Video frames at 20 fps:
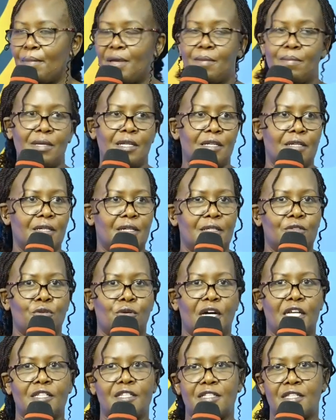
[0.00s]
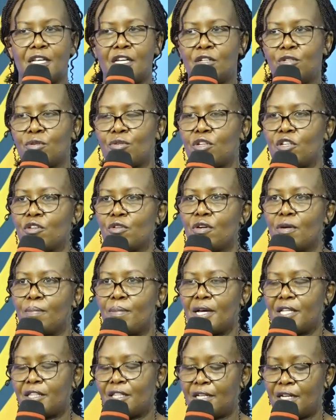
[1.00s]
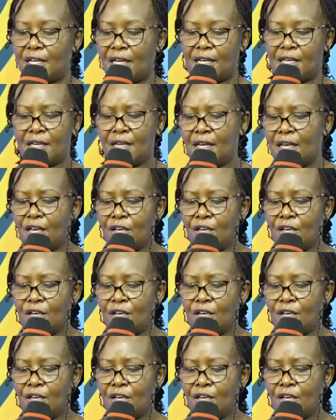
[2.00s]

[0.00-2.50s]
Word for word: Maybe you can say during your birthday,